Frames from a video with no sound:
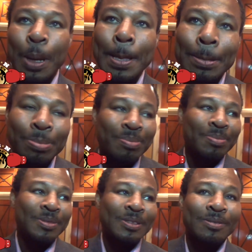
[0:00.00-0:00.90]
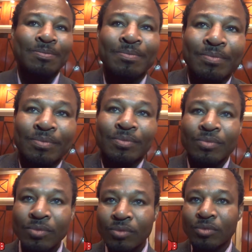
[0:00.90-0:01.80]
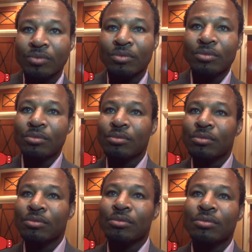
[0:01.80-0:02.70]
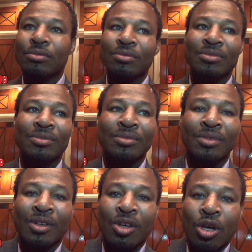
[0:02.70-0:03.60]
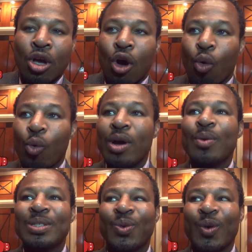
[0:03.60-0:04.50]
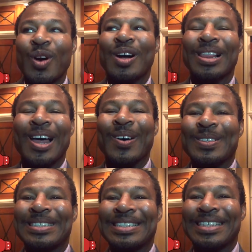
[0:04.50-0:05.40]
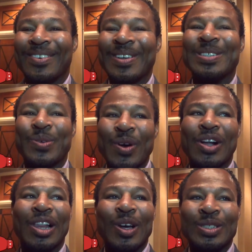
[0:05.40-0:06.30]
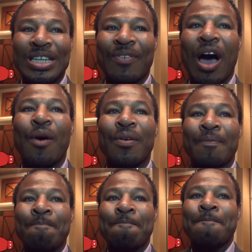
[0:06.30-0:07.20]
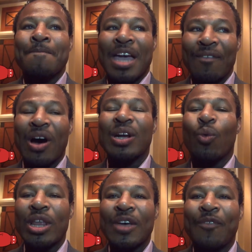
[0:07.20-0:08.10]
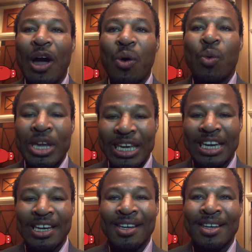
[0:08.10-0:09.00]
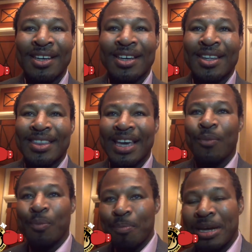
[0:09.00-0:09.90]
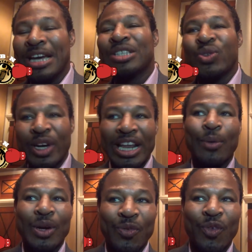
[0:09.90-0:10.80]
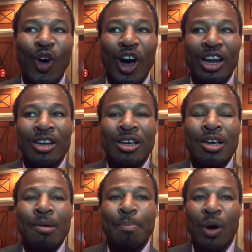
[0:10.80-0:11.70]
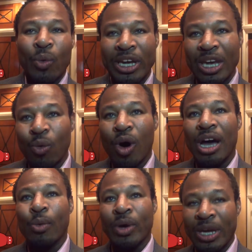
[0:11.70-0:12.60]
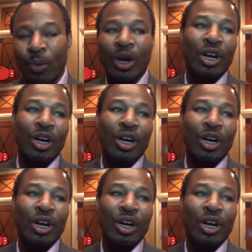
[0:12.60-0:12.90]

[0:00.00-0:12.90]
Dante's Boxing Nation, what's going on, guys? First things first, I want to say congratulations to Shane Mosley for getting this knockout over Ricardo Mayorga. The fight surprisingly turned out to be pretty entertaining.